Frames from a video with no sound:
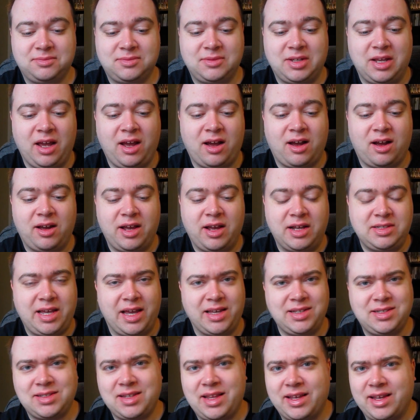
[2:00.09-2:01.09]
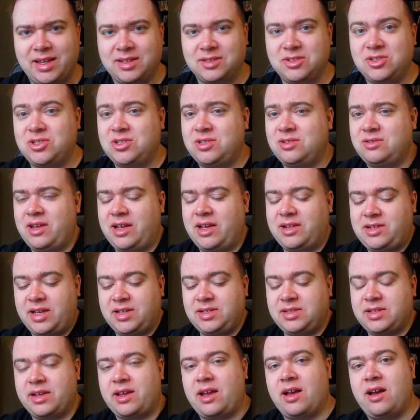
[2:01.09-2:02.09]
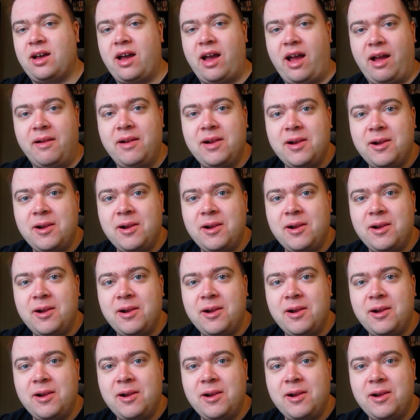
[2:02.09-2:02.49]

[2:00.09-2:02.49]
It tastes like a